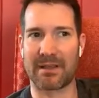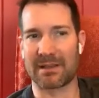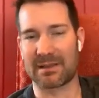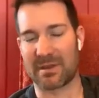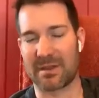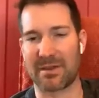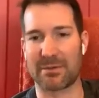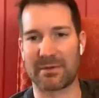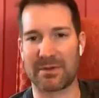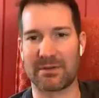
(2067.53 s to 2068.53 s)
like some of the other
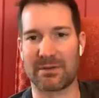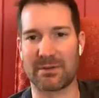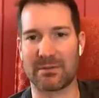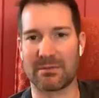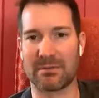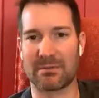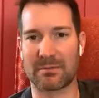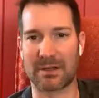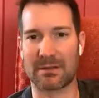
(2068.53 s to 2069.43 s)
reviews do. Right.